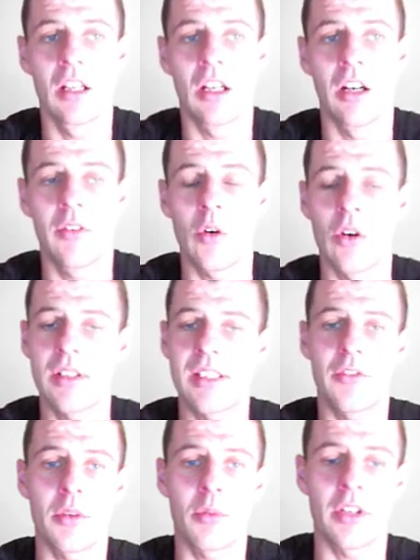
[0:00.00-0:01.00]
Of course, if
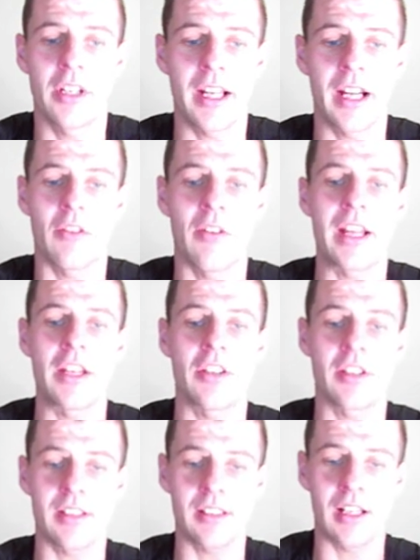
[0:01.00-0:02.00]
you put an
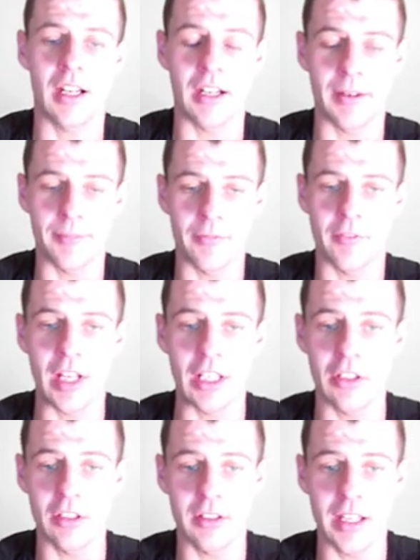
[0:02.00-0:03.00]
outrageous
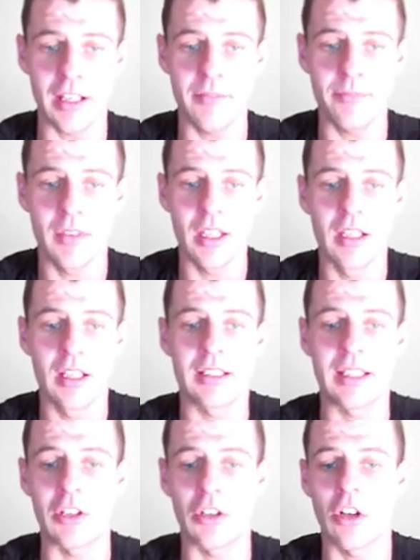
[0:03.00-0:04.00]
value there,
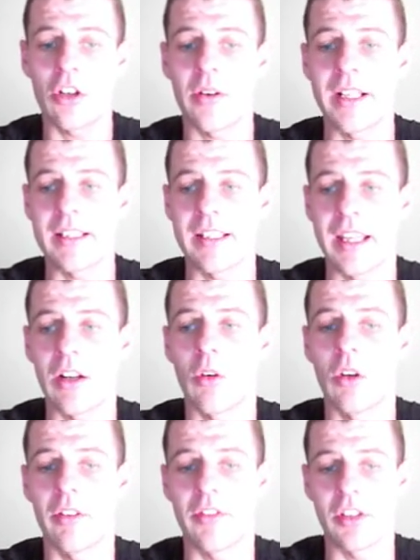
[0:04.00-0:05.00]
then you're not going to get
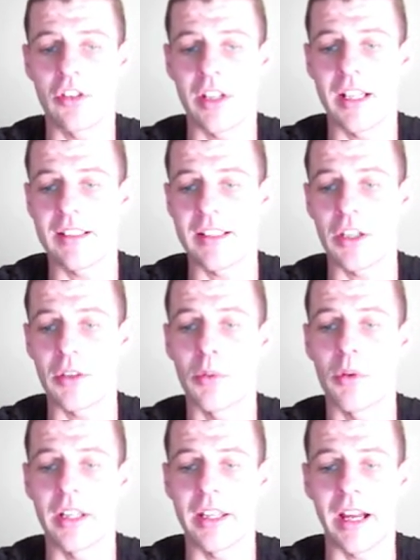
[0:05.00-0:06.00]
all of the shares that you
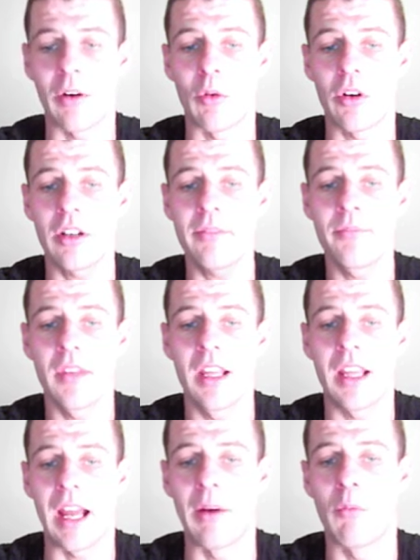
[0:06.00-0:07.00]
put in that order.
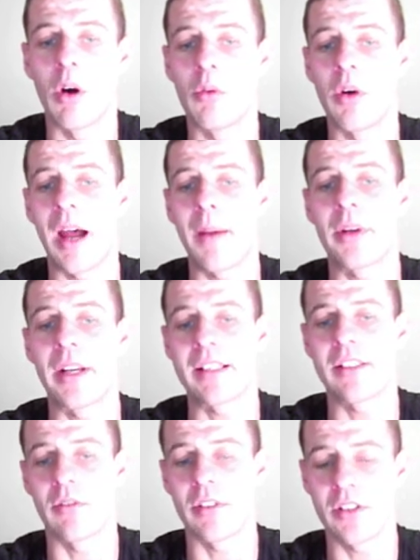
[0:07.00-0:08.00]
And what will happen as
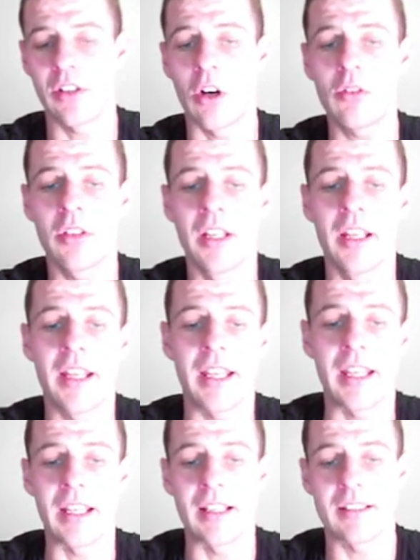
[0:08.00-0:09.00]
a result
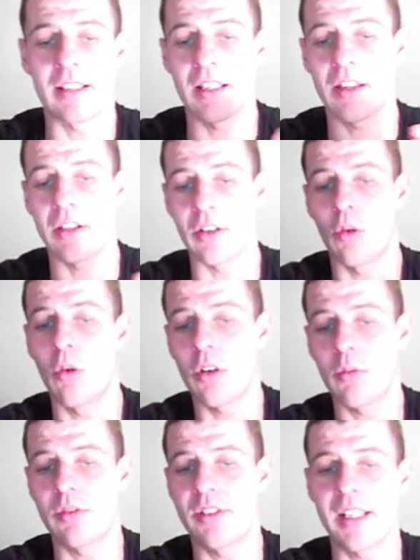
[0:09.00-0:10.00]
is the order
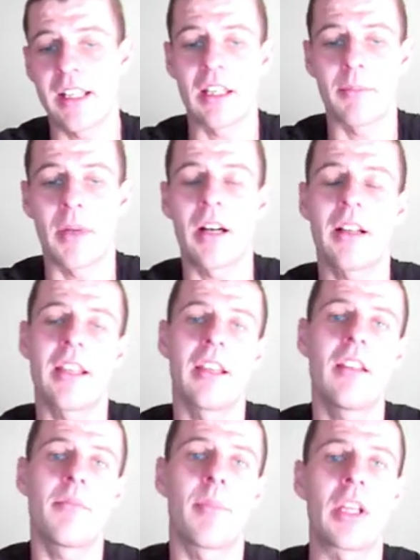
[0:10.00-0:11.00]
will sit in the market,
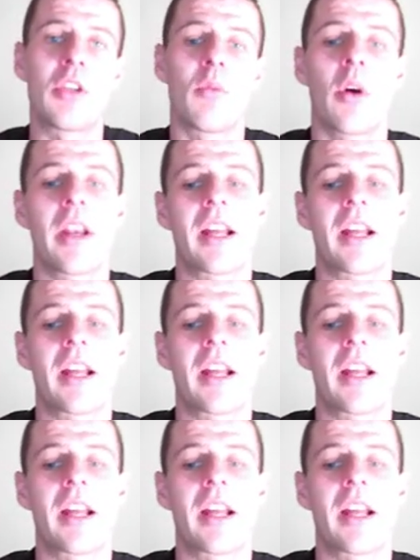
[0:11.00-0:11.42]
but you won't